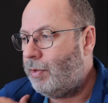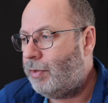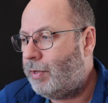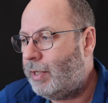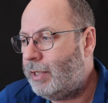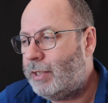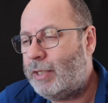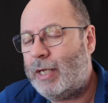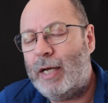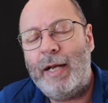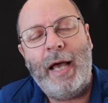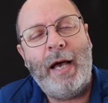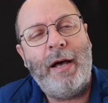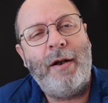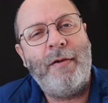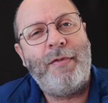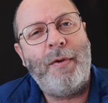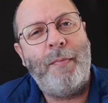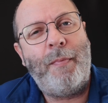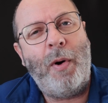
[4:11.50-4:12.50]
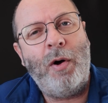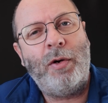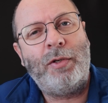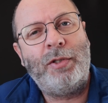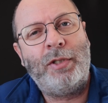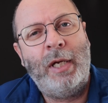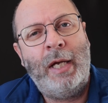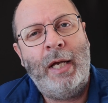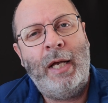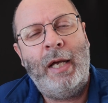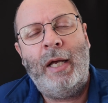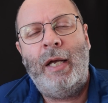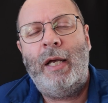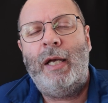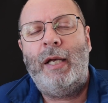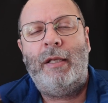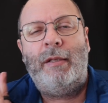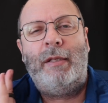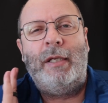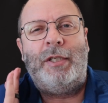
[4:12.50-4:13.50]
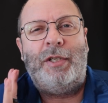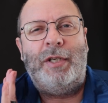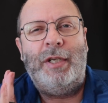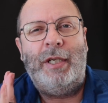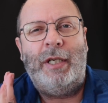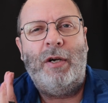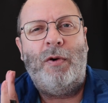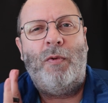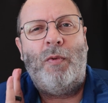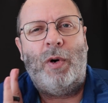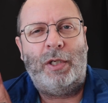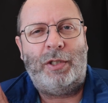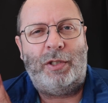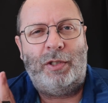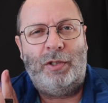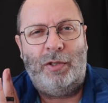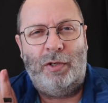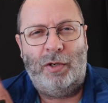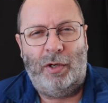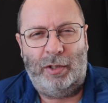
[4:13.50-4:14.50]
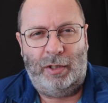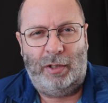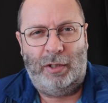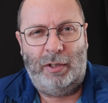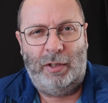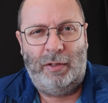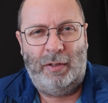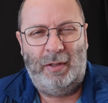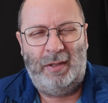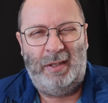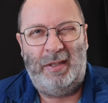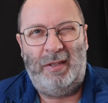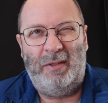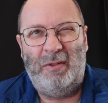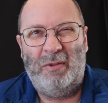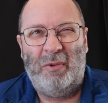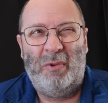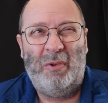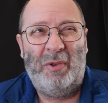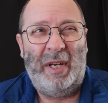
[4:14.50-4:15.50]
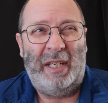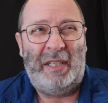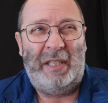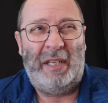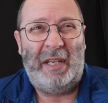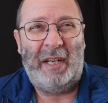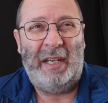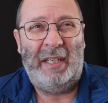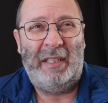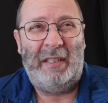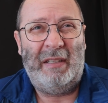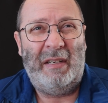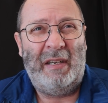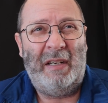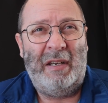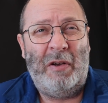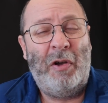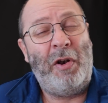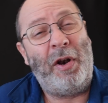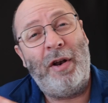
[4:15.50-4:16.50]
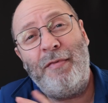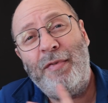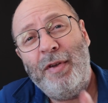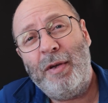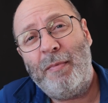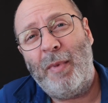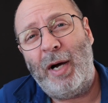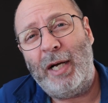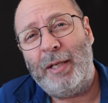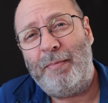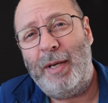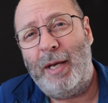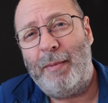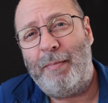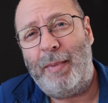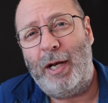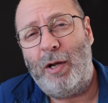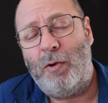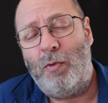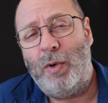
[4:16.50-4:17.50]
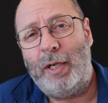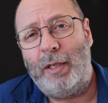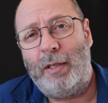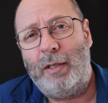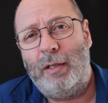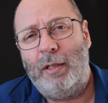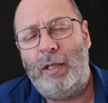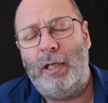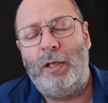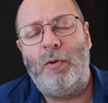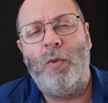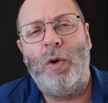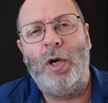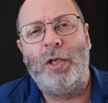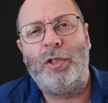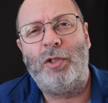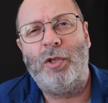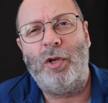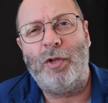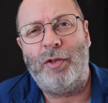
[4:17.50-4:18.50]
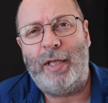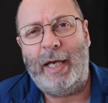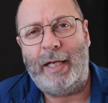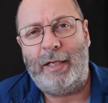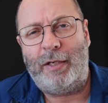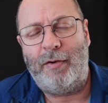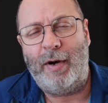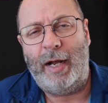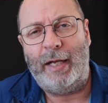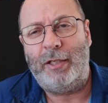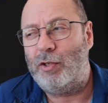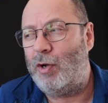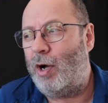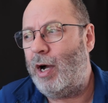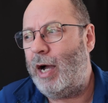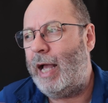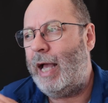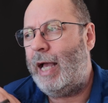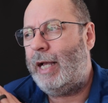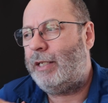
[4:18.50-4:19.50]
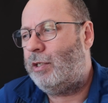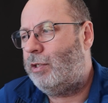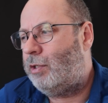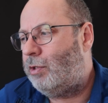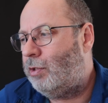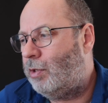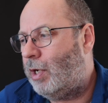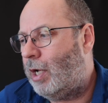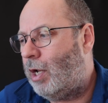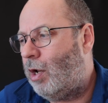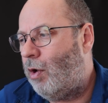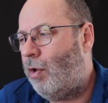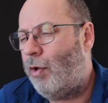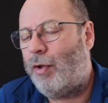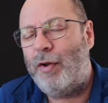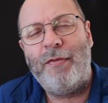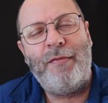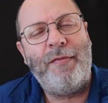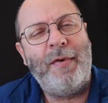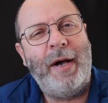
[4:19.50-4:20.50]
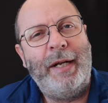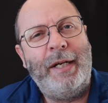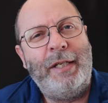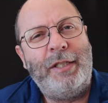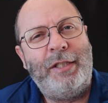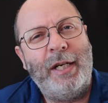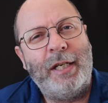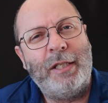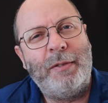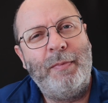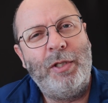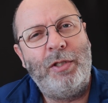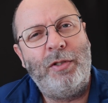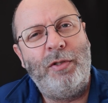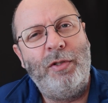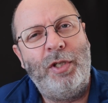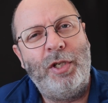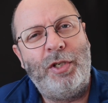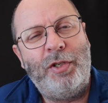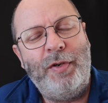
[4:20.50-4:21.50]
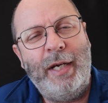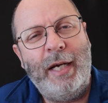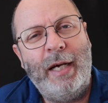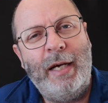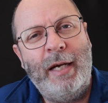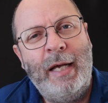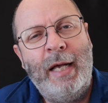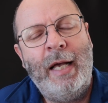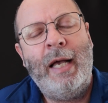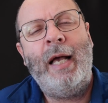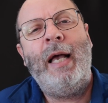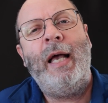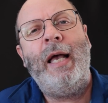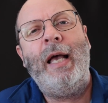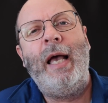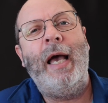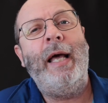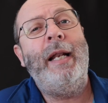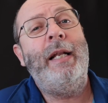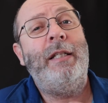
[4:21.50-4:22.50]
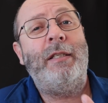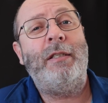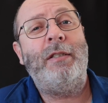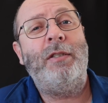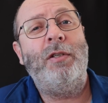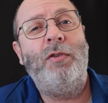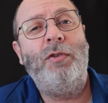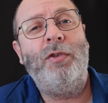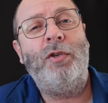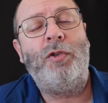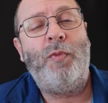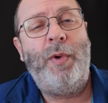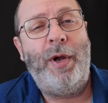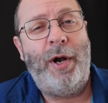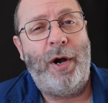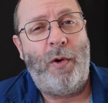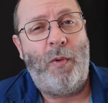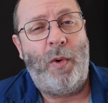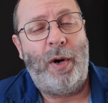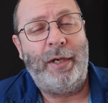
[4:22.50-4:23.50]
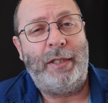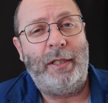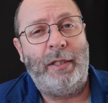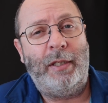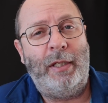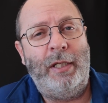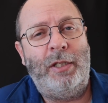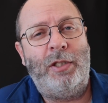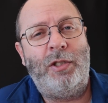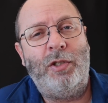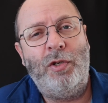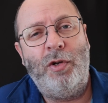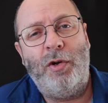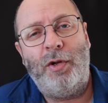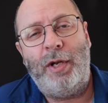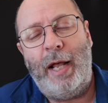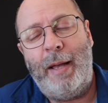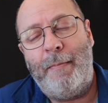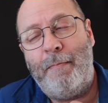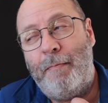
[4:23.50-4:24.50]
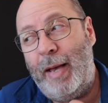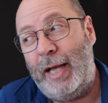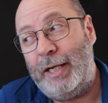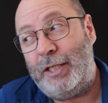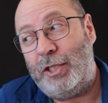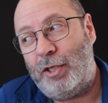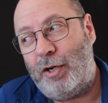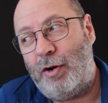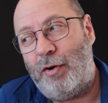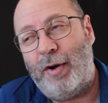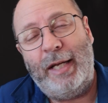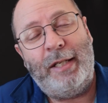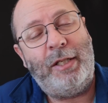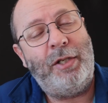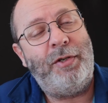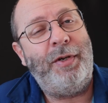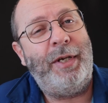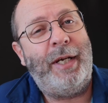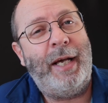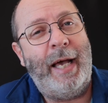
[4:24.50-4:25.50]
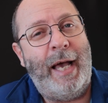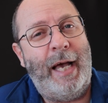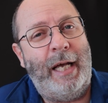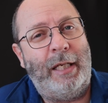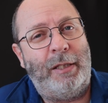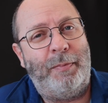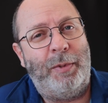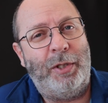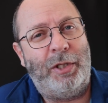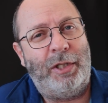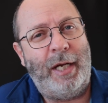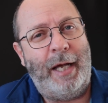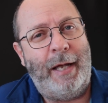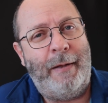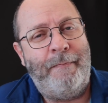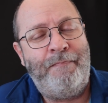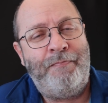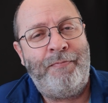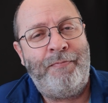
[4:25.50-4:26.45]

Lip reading: this gun out of the box, the trigger was not all that great. Horrific might be a better word. It was not that great. So I had to do a lot of fine adjustments to the trigger, and it's still not where I want it. It's not a match grade trigger as per se.